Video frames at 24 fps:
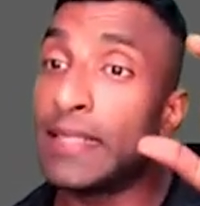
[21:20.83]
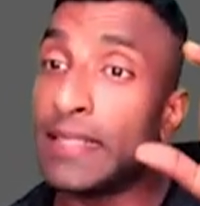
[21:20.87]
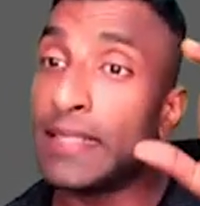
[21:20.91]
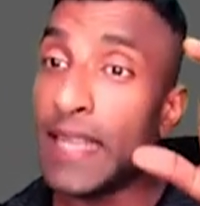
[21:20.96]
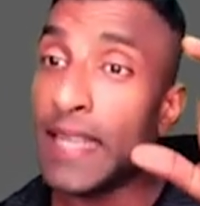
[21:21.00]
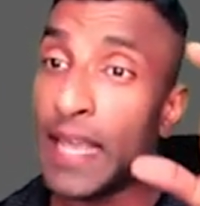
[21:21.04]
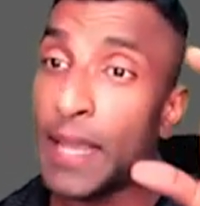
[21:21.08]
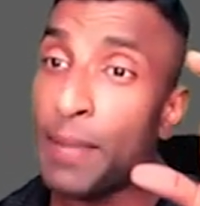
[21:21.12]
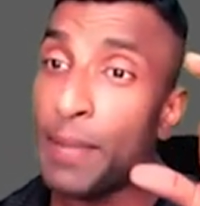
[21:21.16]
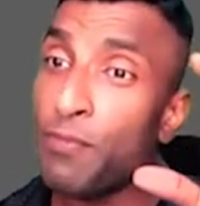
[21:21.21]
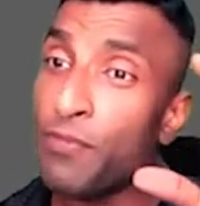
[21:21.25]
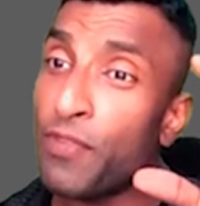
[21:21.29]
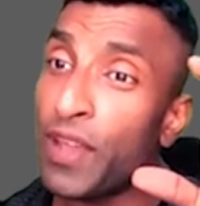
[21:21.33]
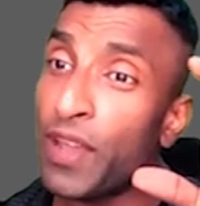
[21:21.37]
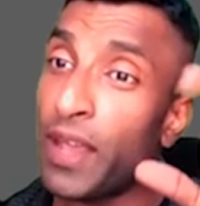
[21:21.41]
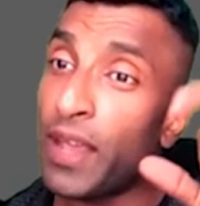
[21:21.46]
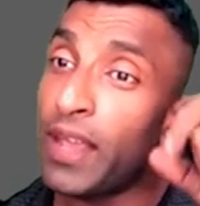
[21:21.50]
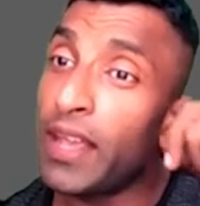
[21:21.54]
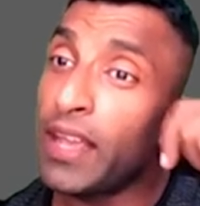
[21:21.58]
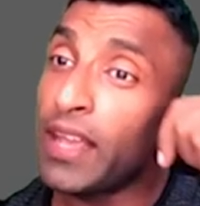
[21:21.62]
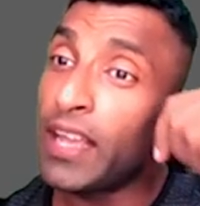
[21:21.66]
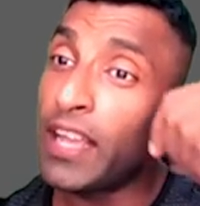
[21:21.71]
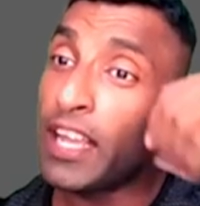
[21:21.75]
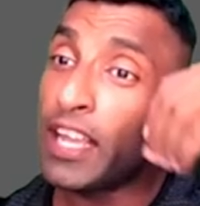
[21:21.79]
same way,
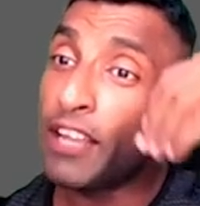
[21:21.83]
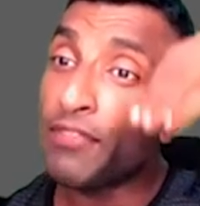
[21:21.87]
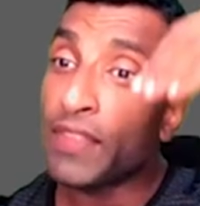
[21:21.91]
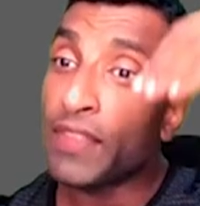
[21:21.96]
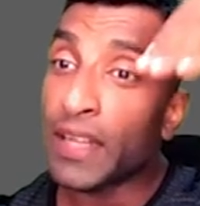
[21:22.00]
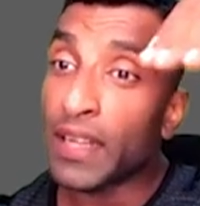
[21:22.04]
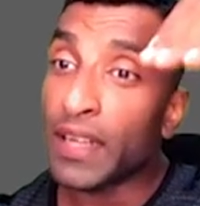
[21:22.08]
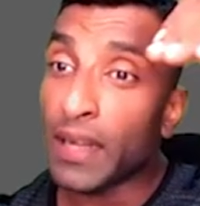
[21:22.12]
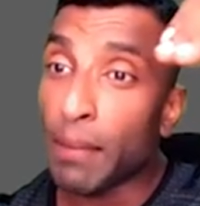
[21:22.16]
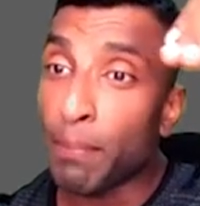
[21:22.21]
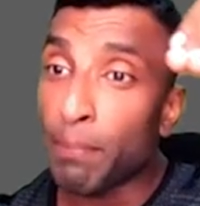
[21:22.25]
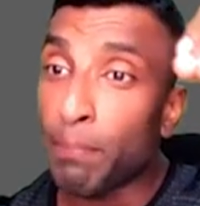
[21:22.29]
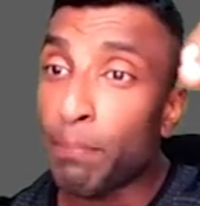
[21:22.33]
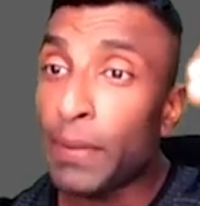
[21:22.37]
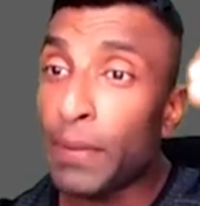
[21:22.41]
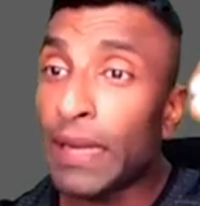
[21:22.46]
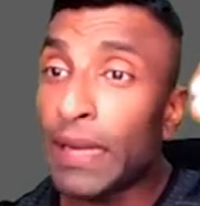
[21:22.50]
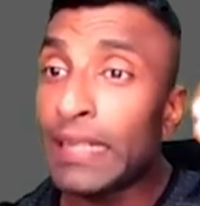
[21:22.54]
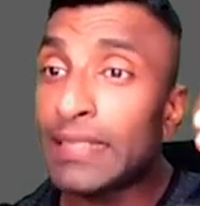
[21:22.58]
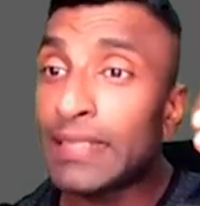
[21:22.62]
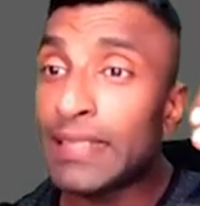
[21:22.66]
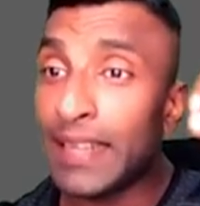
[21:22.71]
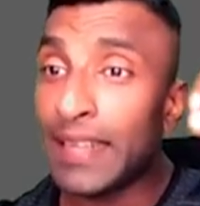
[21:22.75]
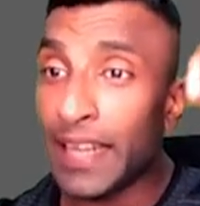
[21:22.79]
if the
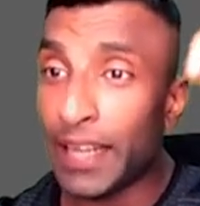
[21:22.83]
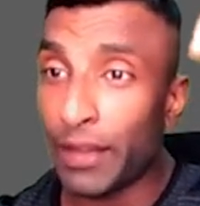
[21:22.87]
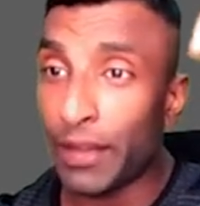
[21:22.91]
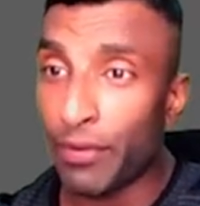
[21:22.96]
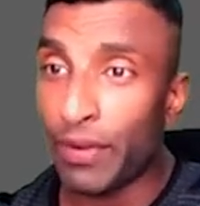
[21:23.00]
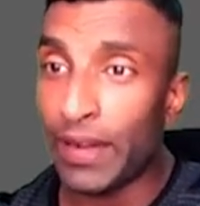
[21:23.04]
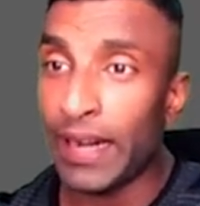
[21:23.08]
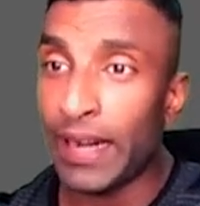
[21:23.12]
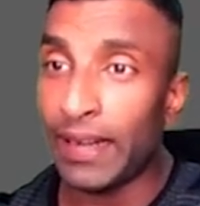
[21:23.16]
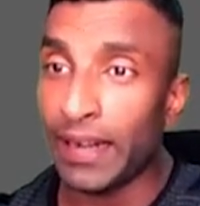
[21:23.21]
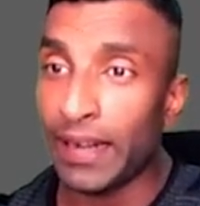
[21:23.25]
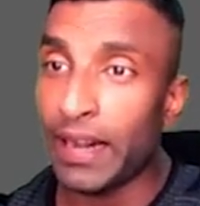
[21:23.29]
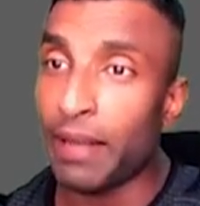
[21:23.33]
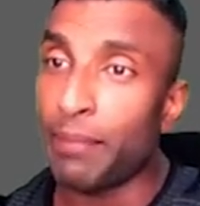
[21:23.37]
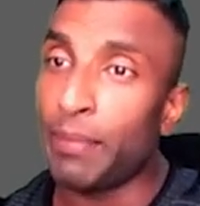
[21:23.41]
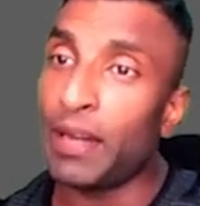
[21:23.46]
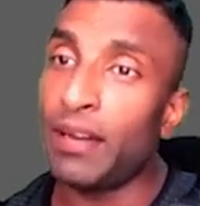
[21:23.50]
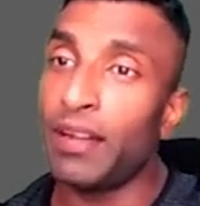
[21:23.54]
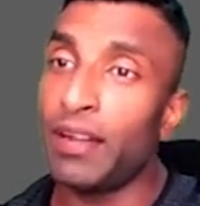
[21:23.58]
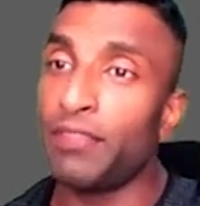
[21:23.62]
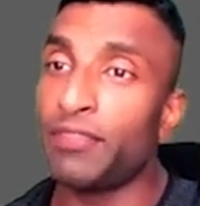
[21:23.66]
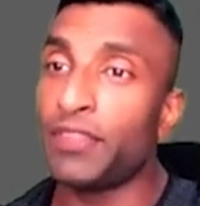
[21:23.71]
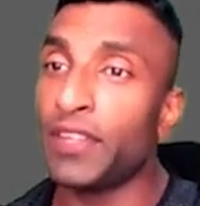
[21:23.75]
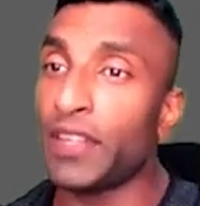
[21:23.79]
company is liquidated, I
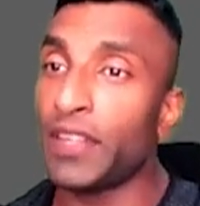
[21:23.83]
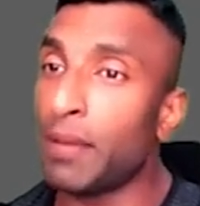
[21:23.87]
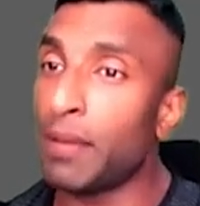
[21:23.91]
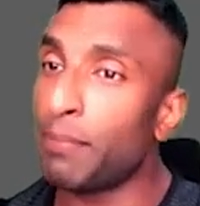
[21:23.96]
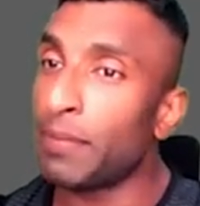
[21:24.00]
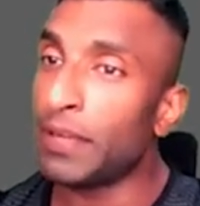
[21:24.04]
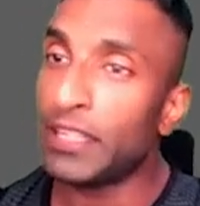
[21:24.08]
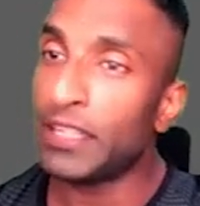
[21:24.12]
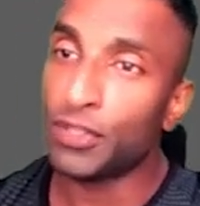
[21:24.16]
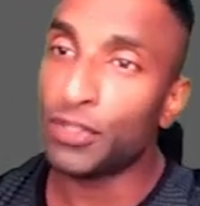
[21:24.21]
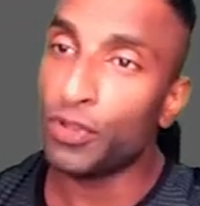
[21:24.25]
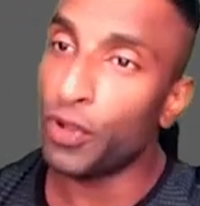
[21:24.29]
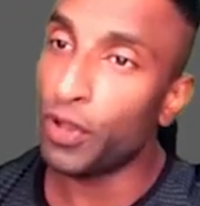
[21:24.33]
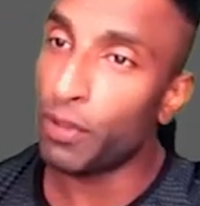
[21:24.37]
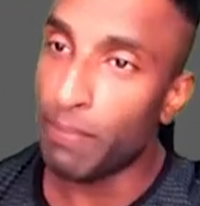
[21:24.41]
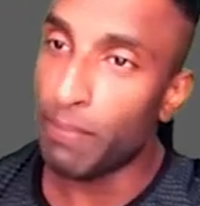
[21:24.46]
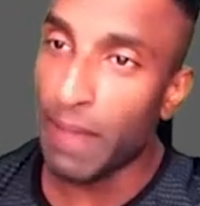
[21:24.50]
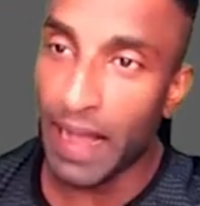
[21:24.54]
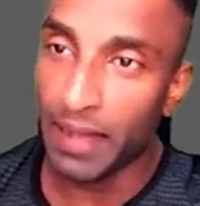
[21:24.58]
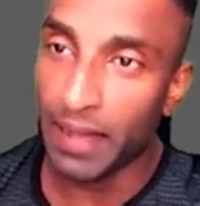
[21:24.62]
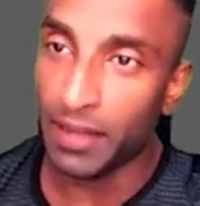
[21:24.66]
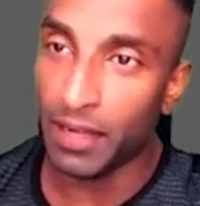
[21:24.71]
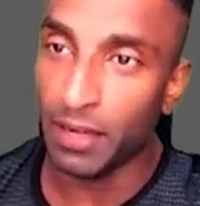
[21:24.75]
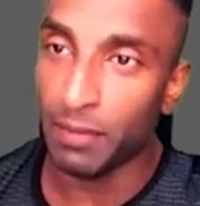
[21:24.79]
mean, if the company is going
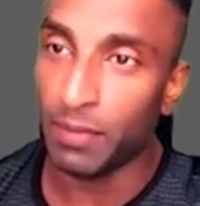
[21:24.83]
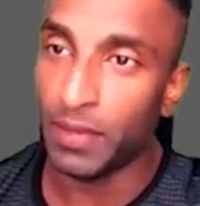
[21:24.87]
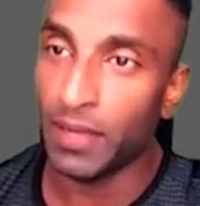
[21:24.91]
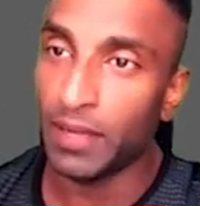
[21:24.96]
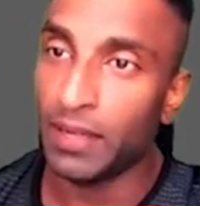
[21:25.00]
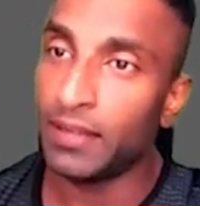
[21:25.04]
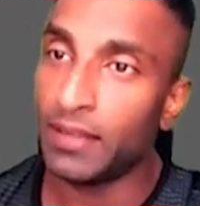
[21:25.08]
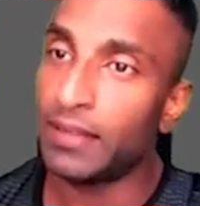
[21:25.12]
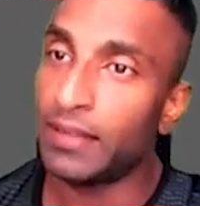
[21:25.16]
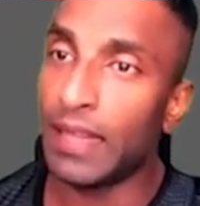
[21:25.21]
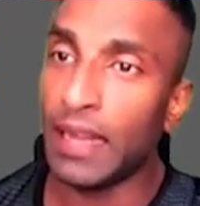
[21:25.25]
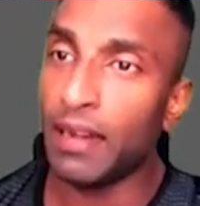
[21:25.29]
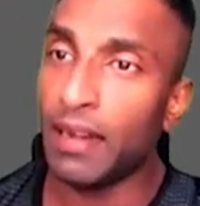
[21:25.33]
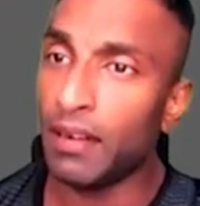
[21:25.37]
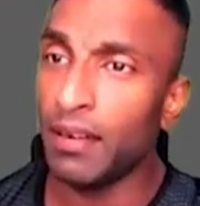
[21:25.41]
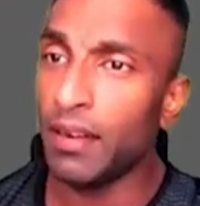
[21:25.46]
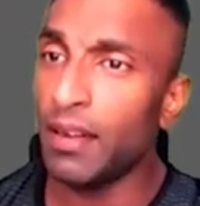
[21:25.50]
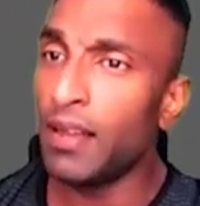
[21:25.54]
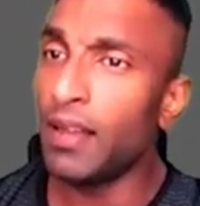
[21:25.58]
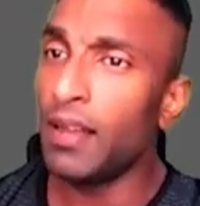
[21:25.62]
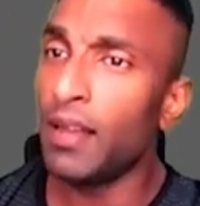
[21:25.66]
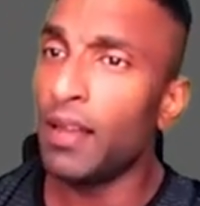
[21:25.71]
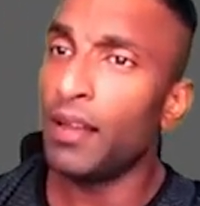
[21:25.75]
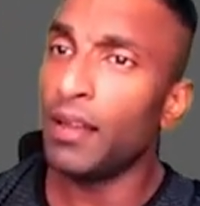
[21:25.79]
bankrupt, then